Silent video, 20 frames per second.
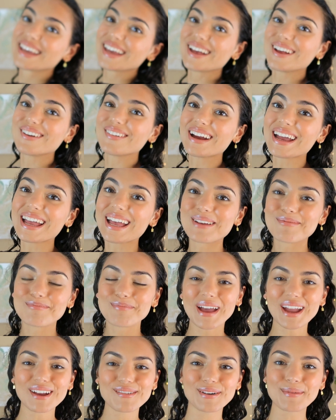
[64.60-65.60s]
Alright, I'm
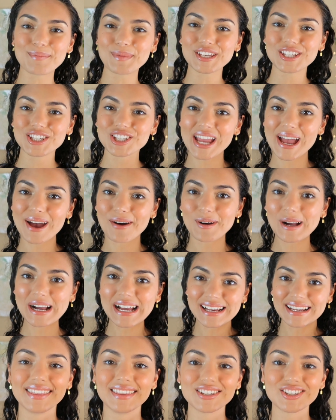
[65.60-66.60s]
back from the
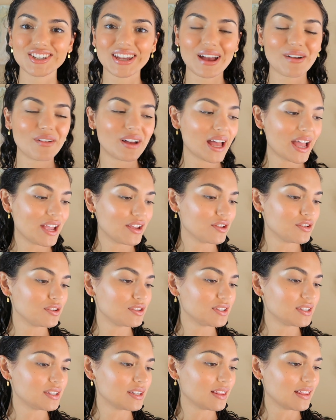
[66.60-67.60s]
shower. In the shower I
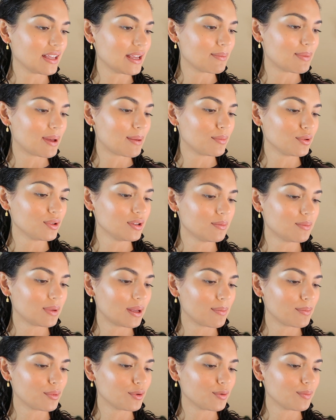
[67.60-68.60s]
used the
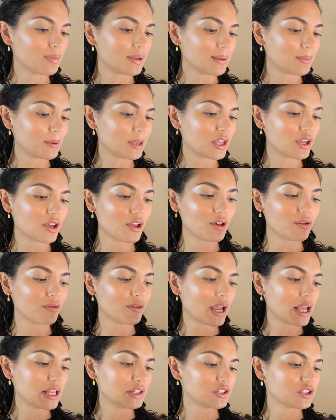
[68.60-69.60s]
BUMBLE BB curl
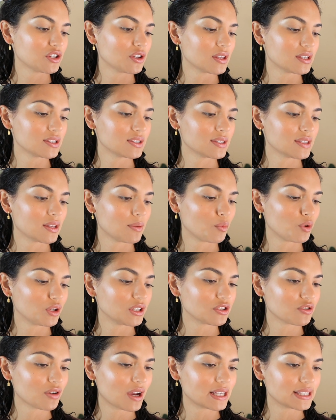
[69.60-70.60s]
range. So this is the
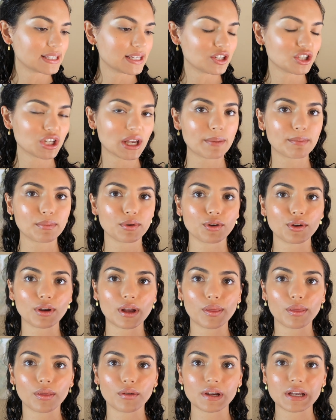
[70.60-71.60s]
moisturizing shampoo
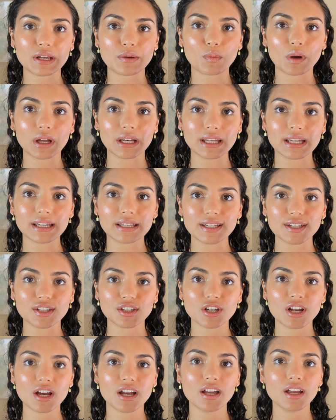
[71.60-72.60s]
and 3-in-1
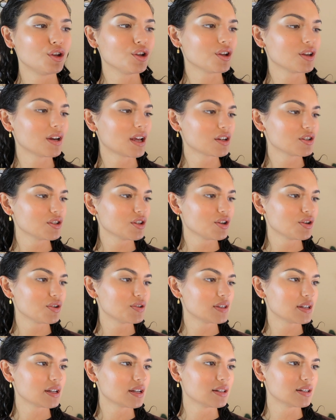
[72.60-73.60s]
conditioner. You can actually
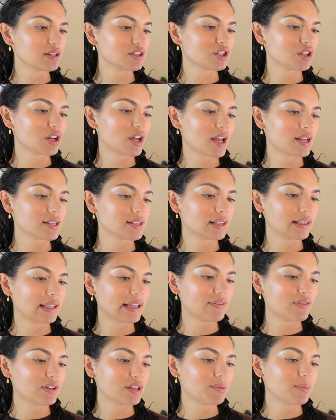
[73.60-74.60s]
use the conditioner as a
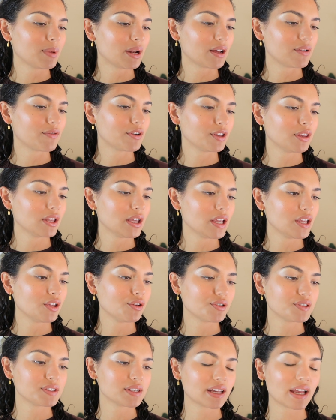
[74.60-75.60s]
leave-in, but I've only
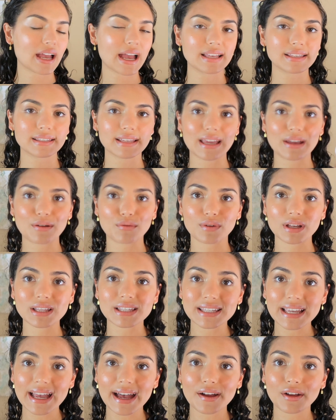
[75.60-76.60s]
used it as a
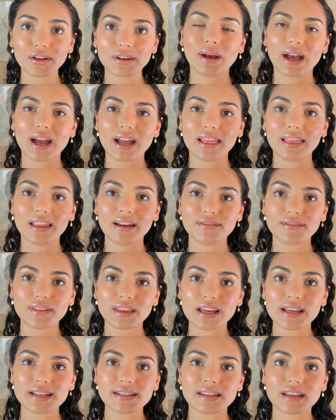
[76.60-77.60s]
rinse out. But I love
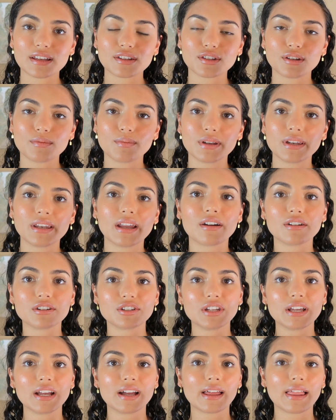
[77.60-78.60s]
these, they're super
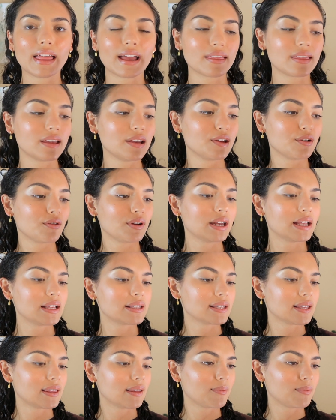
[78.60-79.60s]
nourishing. I like the
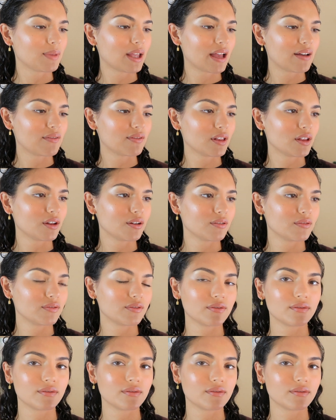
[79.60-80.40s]
ingredients in them. They have a lot of